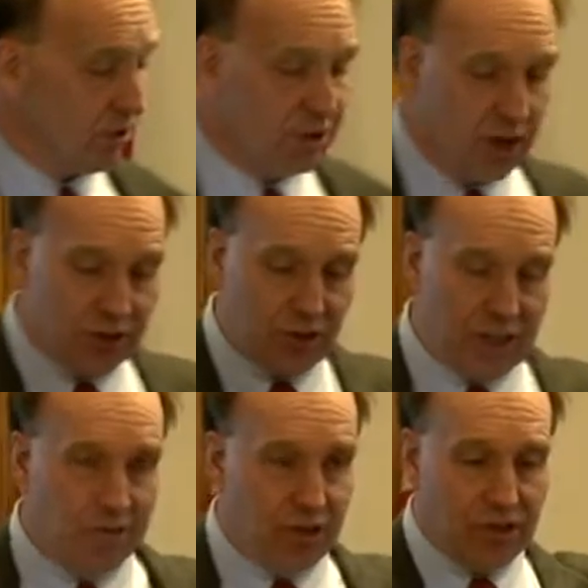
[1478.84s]
This also
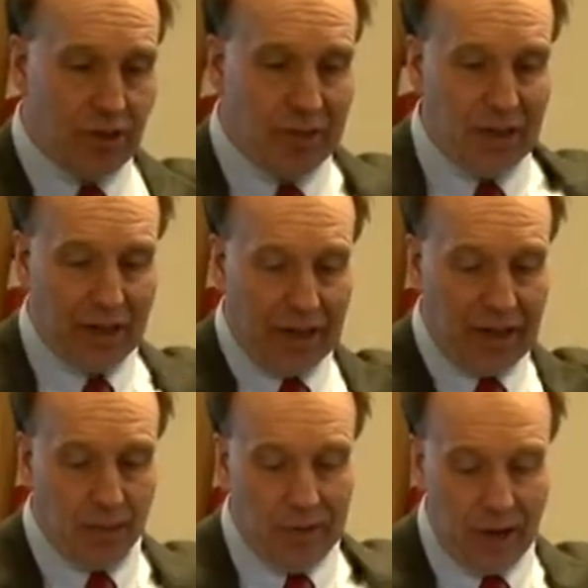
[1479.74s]
gives you some
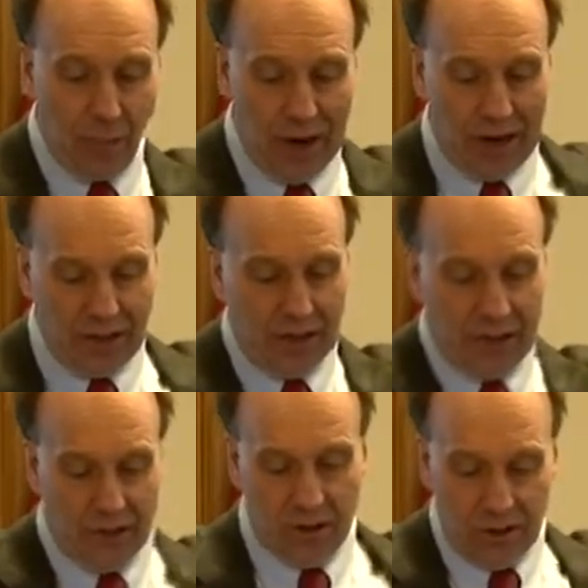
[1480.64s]
inkling about why,
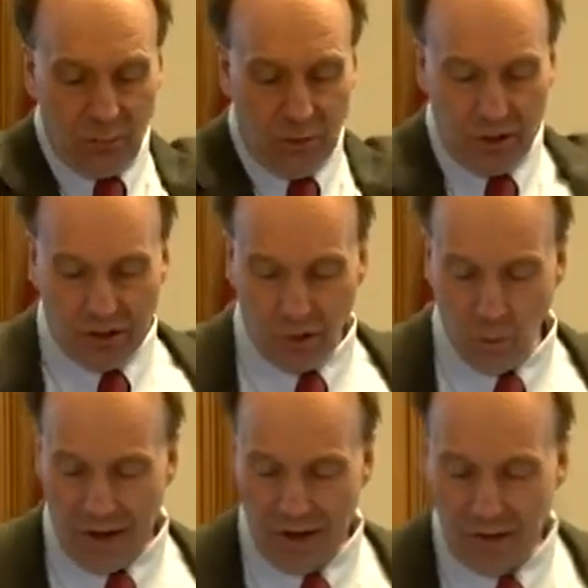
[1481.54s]
you know,
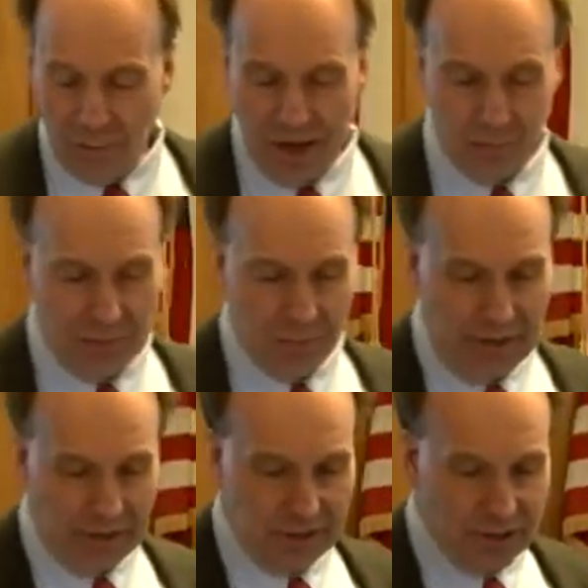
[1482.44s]
why they might be
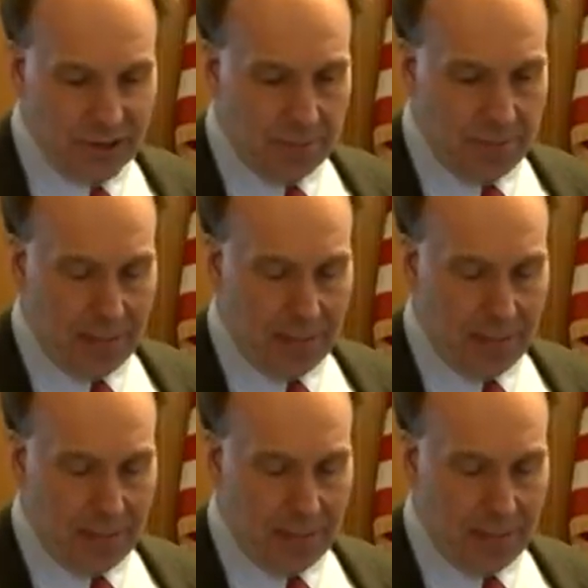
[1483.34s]
platelets.